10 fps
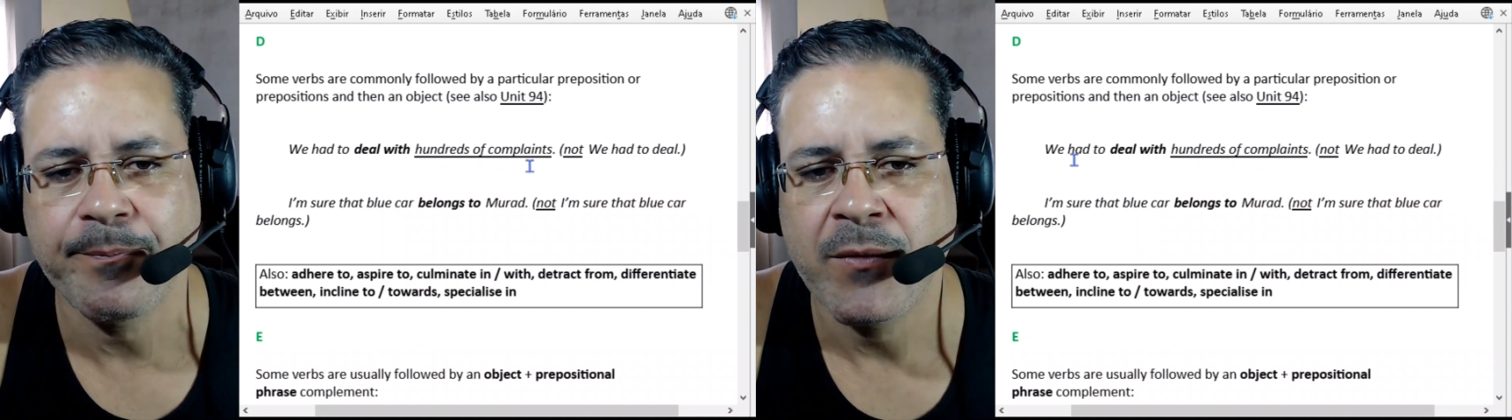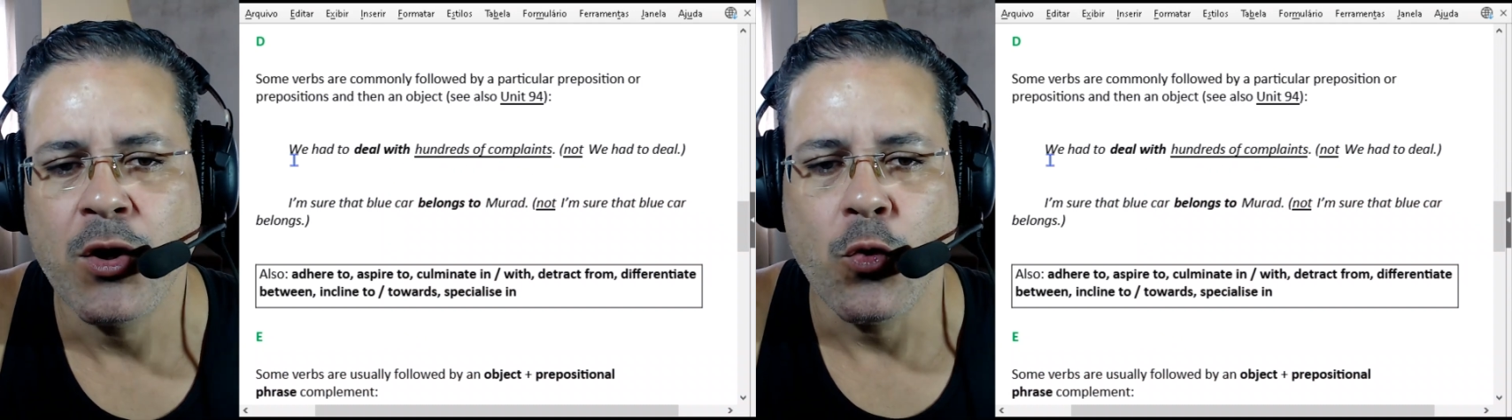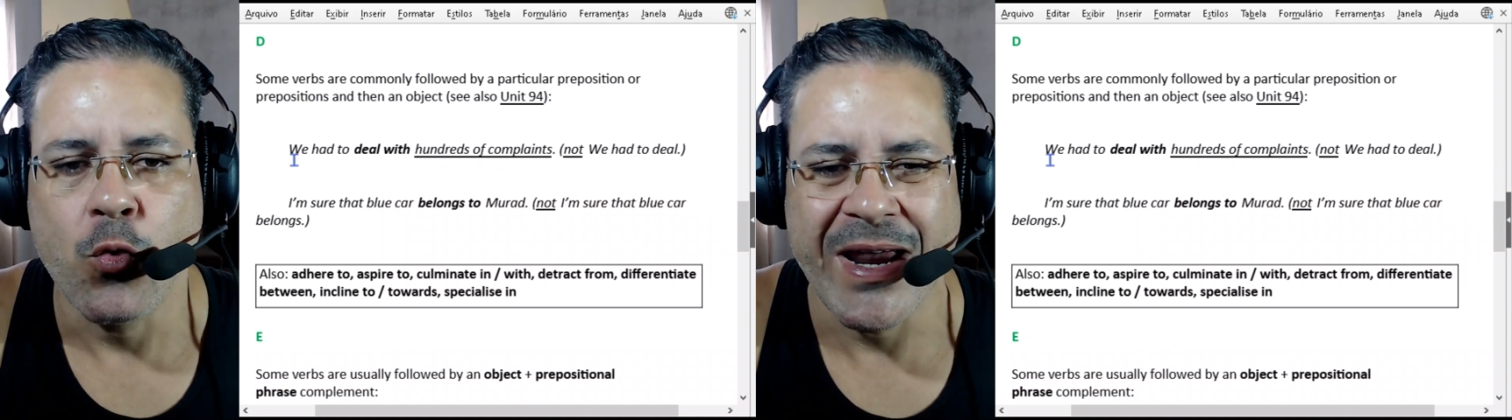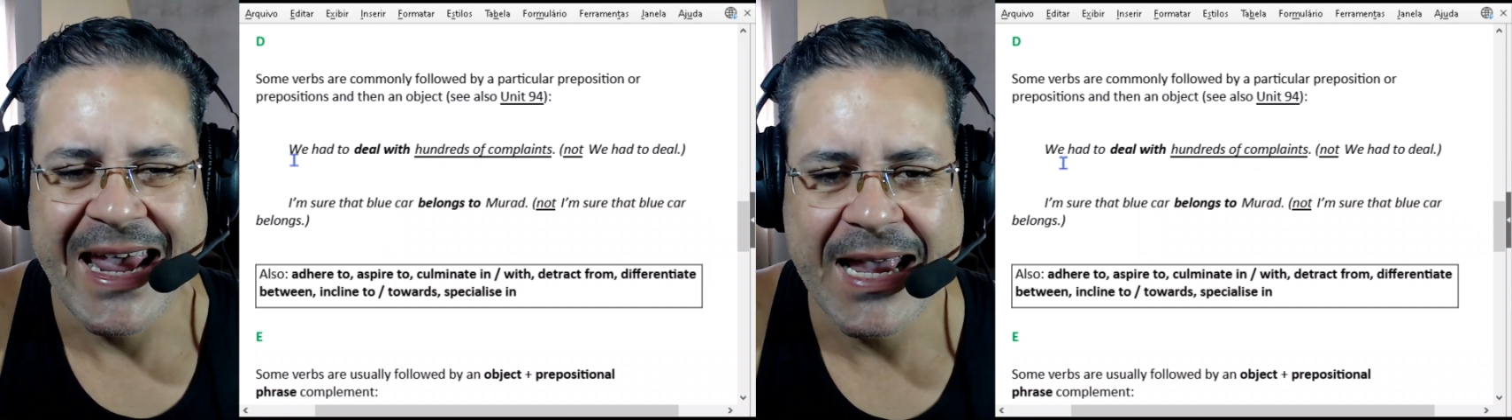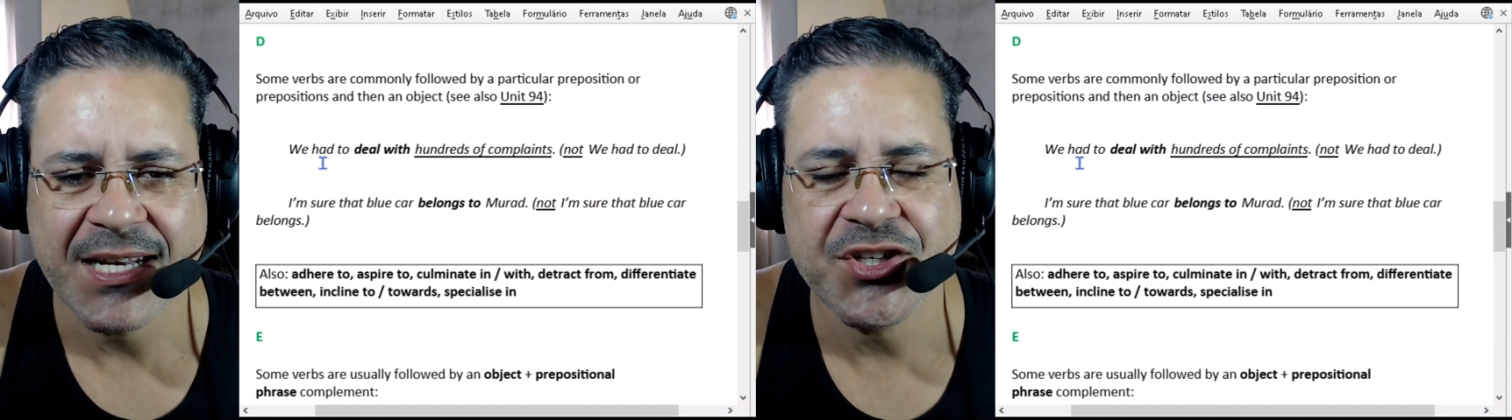We had
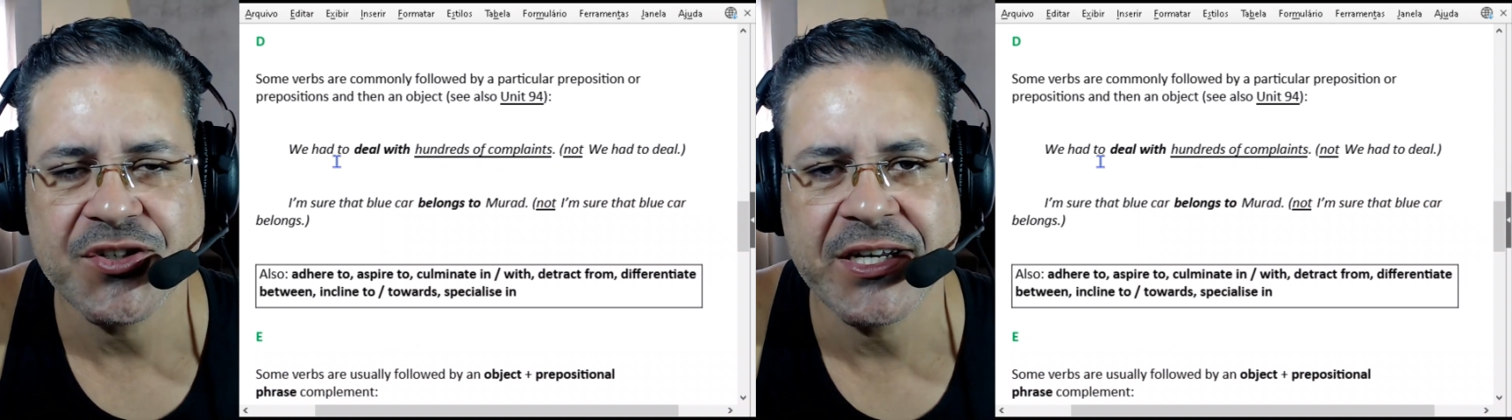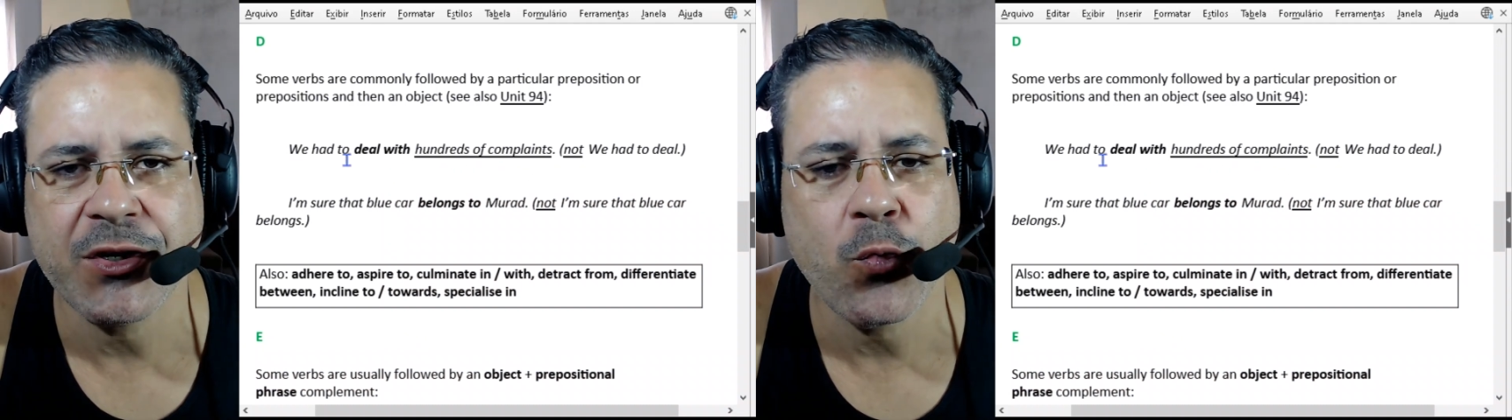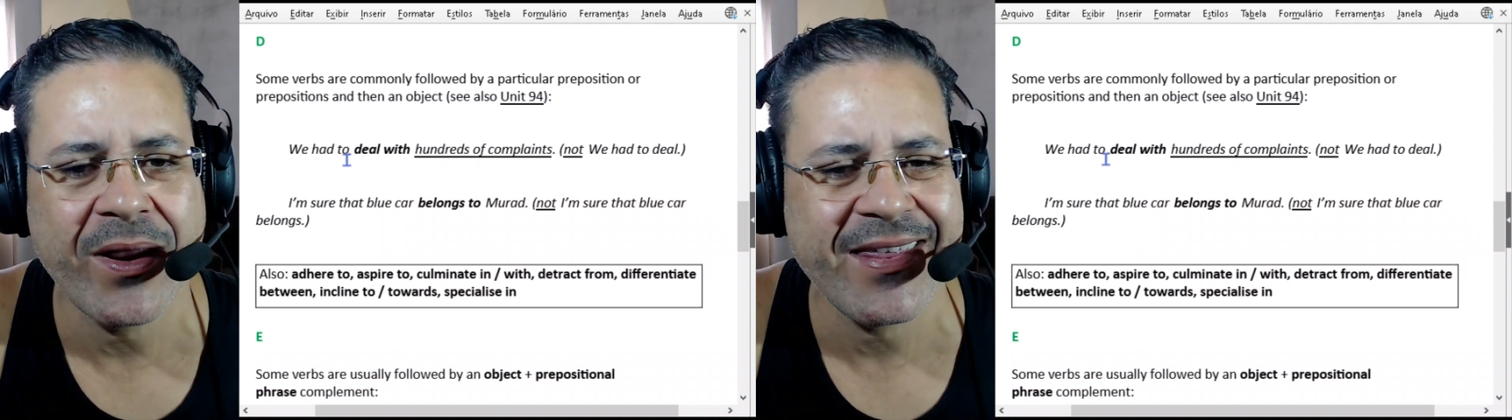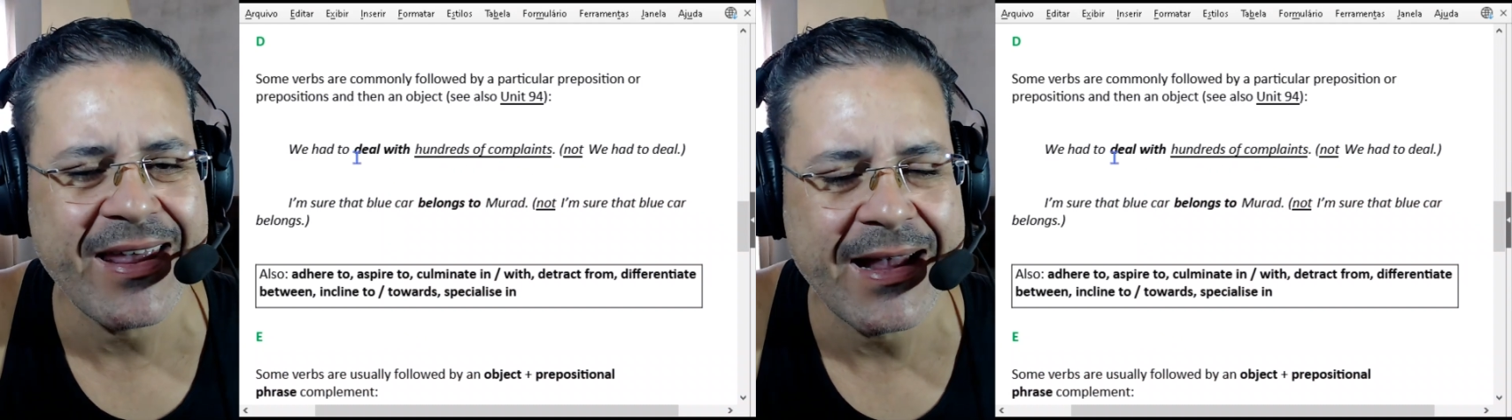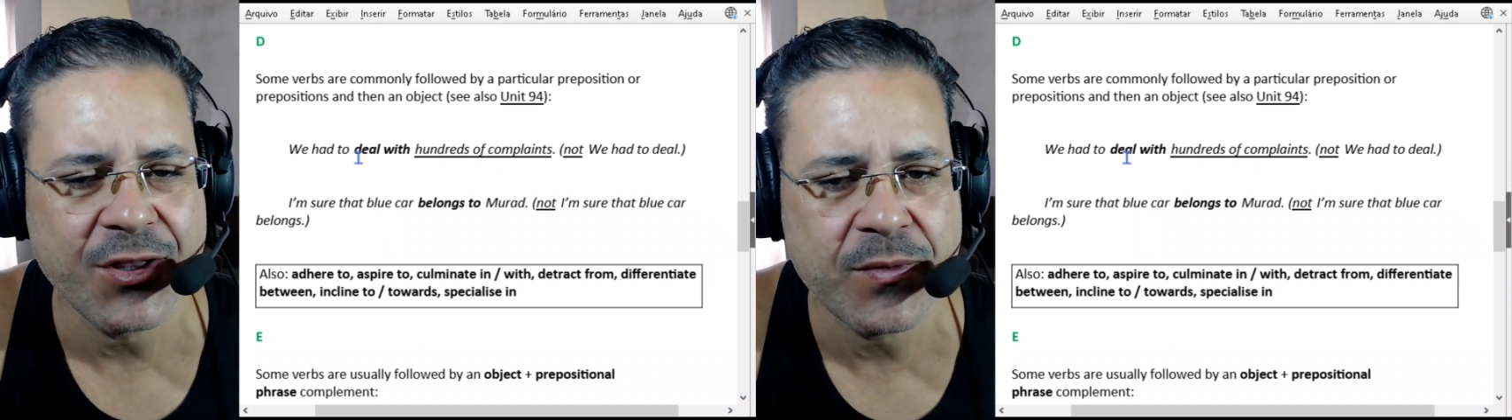to deal with
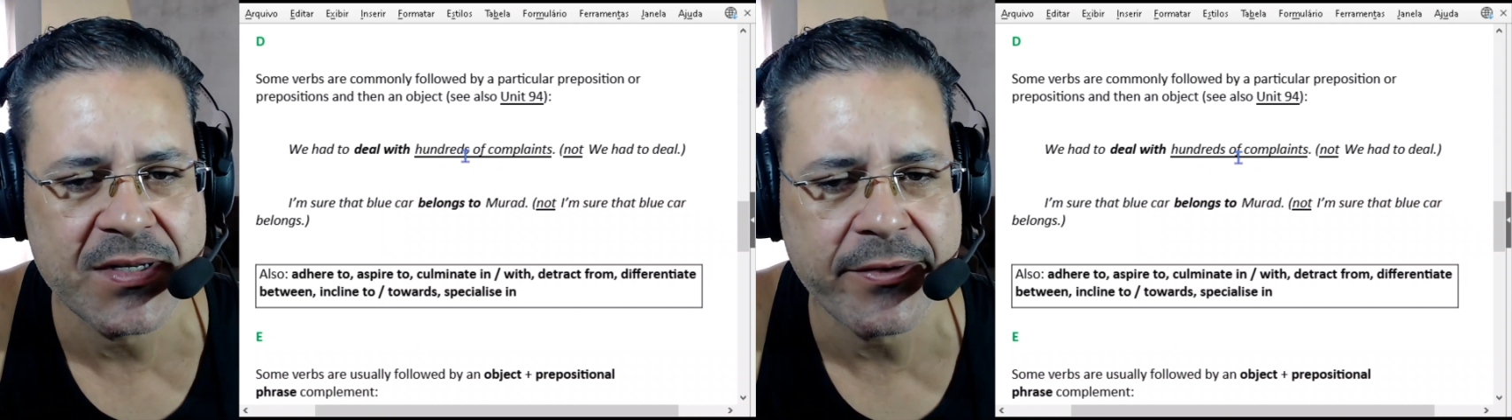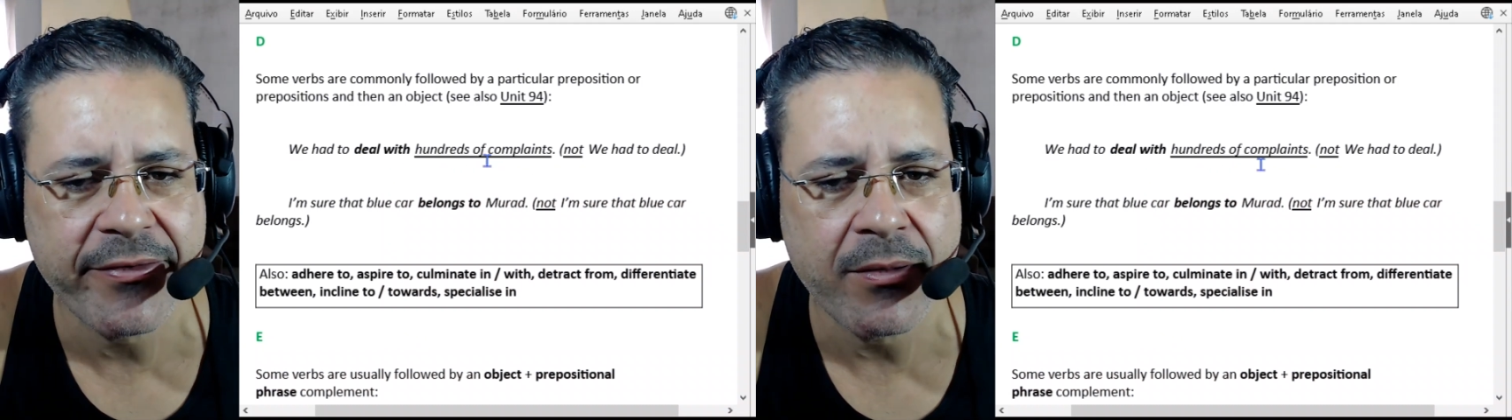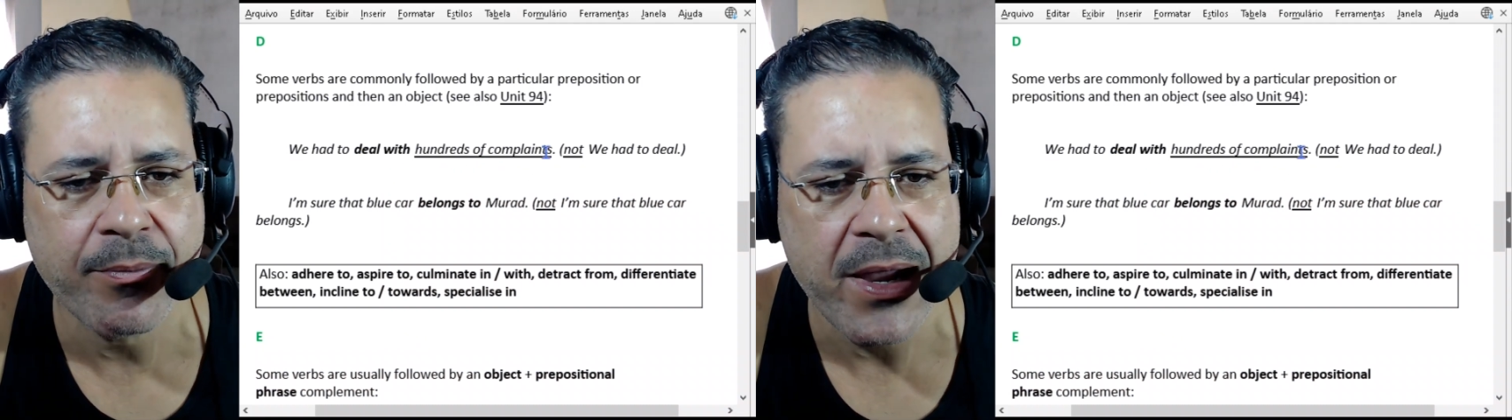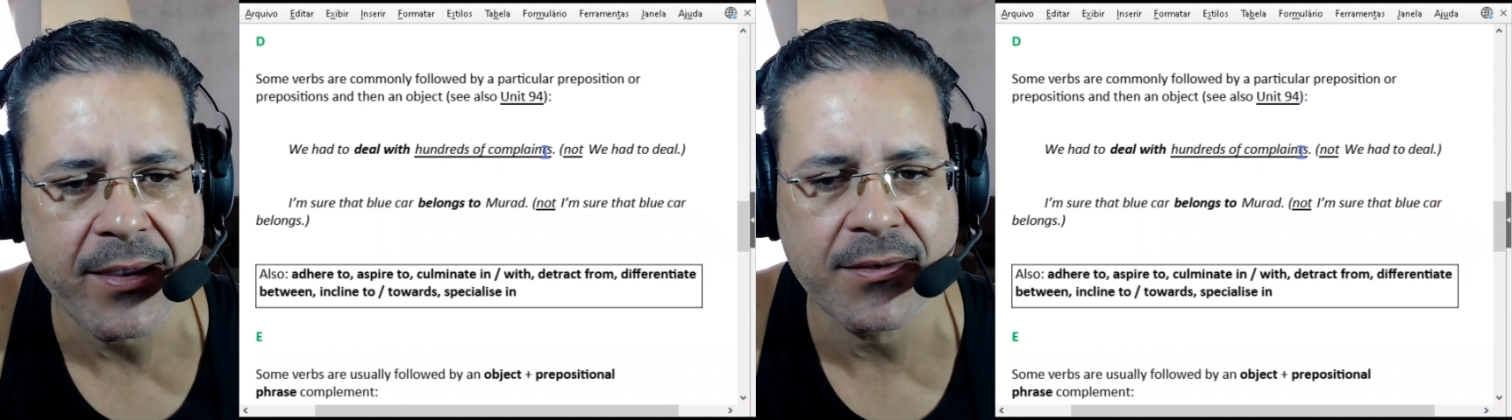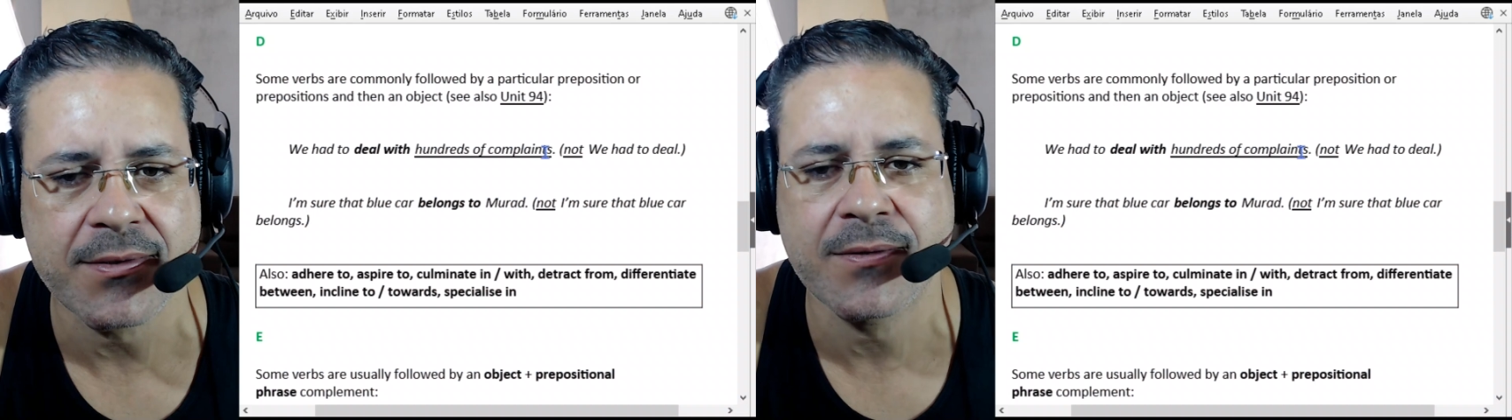hundreds of complaints.